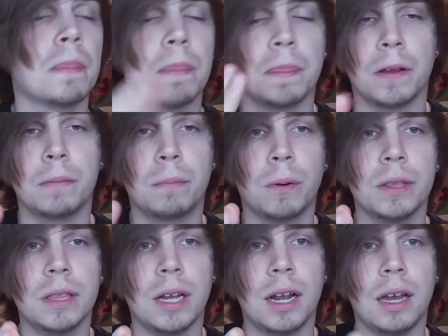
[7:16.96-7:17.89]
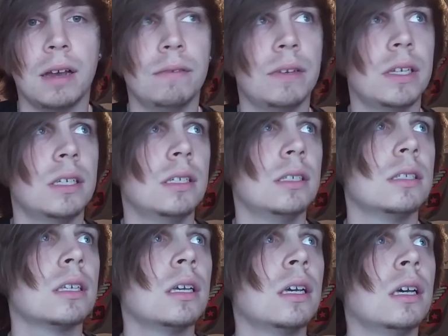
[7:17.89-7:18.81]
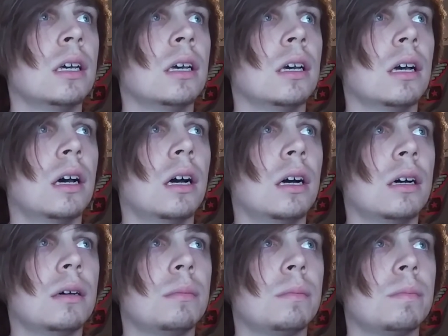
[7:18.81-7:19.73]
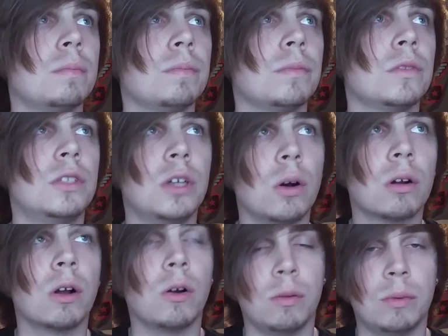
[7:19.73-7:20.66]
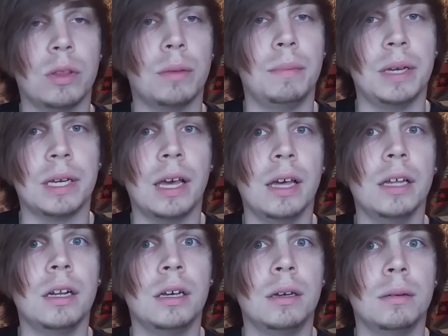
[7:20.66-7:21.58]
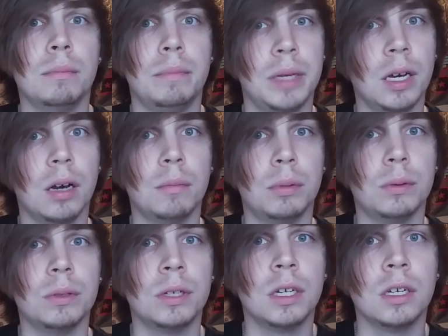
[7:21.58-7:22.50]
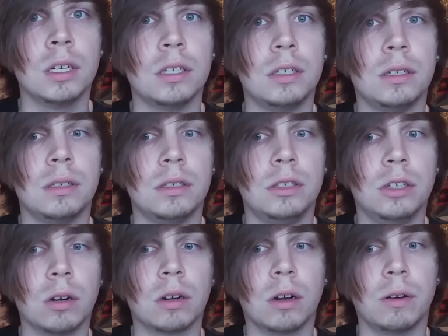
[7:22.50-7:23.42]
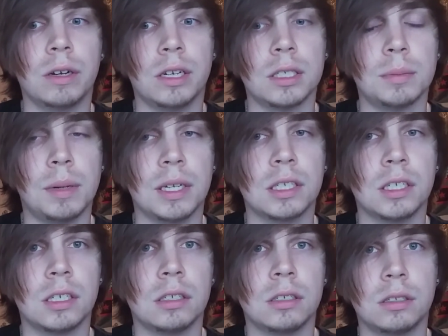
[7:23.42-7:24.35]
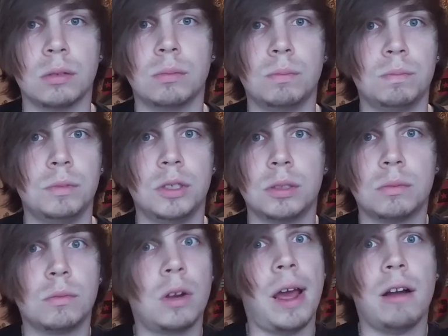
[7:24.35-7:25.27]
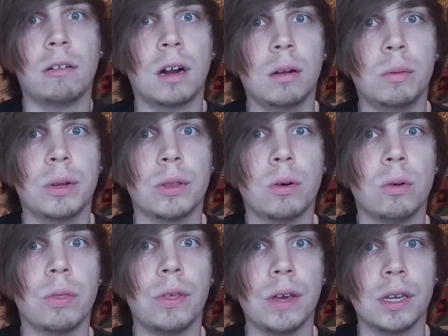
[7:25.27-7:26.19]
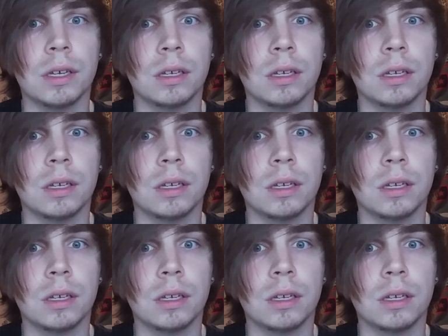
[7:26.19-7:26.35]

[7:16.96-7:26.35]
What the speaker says: Third point that I have is don't go in with a big head. Be humble. Don't go in expecting to just outright win the whole thing.